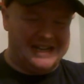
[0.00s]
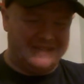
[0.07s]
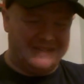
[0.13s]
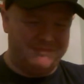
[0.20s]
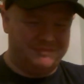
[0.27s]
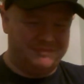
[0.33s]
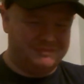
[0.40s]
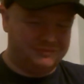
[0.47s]

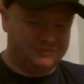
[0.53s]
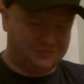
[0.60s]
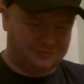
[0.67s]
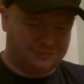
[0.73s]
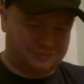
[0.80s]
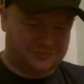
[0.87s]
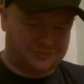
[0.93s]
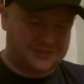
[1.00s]

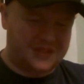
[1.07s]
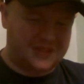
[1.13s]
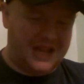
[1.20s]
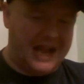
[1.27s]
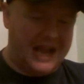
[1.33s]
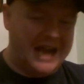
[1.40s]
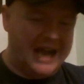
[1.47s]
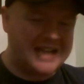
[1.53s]

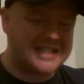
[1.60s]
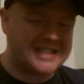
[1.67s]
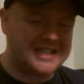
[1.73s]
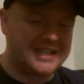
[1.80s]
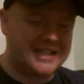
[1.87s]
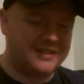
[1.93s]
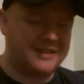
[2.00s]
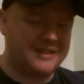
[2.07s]

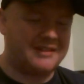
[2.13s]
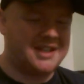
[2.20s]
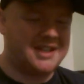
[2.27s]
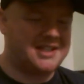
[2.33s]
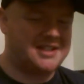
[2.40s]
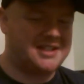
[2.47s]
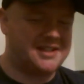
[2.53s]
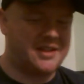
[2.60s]
as he
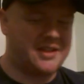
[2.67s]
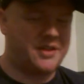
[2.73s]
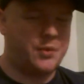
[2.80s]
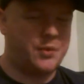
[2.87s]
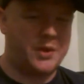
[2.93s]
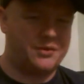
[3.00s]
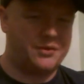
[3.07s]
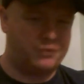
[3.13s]
realises that
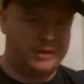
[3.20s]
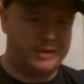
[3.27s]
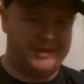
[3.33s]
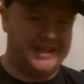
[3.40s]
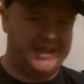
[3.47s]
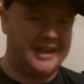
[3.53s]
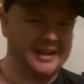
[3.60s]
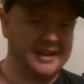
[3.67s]
they weren't
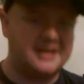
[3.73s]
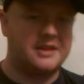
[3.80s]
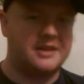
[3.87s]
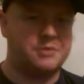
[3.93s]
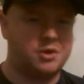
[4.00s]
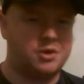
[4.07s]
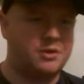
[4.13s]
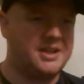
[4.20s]
really dating
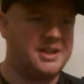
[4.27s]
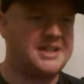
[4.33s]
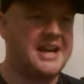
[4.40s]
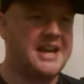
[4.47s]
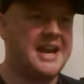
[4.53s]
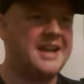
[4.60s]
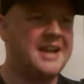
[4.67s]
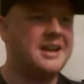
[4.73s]
and it was all in
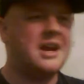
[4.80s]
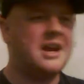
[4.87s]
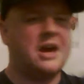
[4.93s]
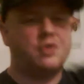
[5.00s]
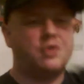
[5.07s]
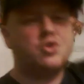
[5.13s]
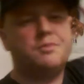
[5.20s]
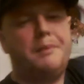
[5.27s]
his head,
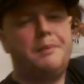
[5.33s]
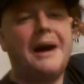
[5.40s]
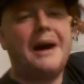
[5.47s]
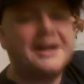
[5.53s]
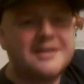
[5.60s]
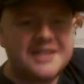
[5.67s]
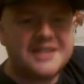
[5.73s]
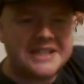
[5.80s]
it goes
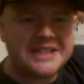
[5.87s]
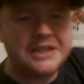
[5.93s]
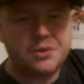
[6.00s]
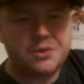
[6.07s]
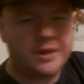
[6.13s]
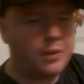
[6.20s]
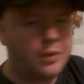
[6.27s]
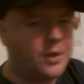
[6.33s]
back to the
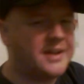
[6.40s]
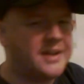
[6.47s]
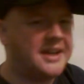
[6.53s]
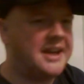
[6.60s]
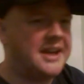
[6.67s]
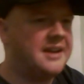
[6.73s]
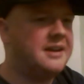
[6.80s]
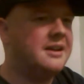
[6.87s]
scenes where they
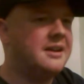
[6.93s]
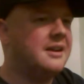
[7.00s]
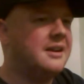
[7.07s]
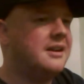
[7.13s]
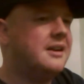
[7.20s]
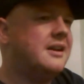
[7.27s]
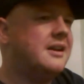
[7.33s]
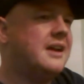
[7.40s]
were dating,
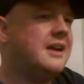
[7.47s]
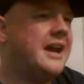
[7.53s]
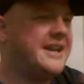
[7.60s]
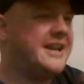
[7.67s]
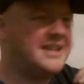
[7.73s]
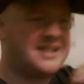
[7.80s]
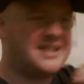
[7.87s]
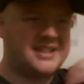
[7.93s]

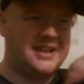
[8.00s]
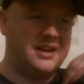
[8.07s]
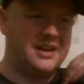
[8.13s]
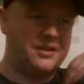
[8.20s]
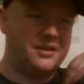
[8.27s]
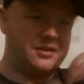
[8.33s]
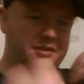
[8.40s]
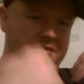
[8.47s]
and you
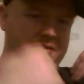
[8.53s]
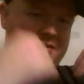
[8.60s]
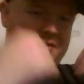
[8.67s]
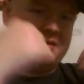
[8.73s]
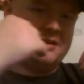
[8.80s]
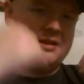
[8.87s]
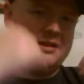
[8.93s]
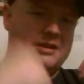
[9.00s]
see her
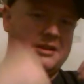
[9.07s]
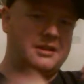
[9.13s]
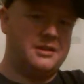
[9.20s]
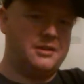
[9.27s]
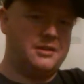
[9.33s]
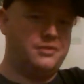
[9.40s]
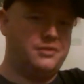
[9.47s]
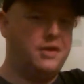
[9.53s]

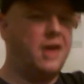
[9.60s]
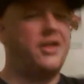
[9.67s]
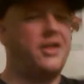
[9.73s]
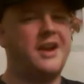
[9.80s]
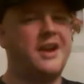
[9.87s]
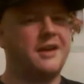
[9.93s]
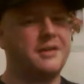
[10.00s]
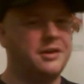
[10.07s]

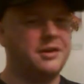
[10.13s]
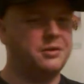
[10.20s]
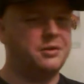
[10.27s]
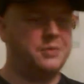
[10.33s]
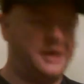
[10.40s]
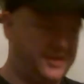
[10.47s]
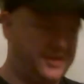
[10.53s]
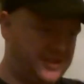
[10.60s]
not there,
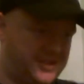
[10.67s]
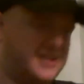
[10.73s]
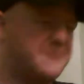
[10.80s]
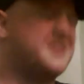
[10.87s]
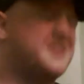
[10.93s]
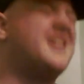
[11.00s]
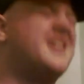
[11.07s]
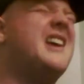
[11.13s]
where it's
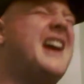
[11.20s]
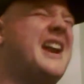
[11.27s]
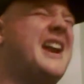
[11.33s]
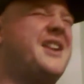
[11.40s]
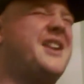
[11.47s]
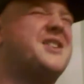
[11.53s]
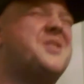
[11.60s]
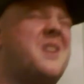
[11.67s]
just him still.
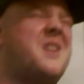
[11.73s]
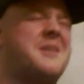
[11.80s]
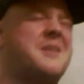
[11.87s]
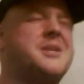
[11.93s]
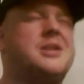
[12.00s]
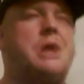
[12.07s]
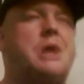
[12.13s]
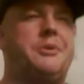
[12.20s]
And I just
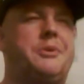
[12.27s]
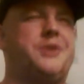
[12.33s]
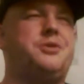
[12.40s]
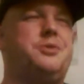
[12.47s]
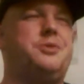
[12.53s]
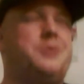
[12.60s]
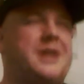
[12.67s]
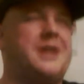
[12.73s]
thought that was a little
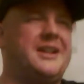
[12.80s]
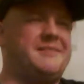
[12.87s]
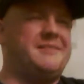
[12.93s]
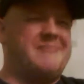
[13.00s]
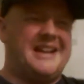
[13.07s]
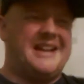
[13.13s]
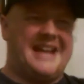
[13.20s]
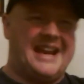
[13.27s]
bit too
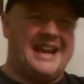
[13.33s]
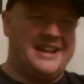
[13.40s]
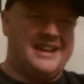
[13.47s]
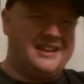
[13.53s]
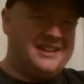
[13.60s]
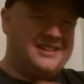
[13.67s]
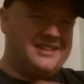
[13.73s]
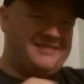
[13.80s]
kind of,
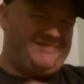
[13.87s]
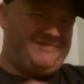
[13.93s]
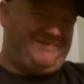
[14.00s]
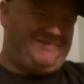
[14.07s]
again,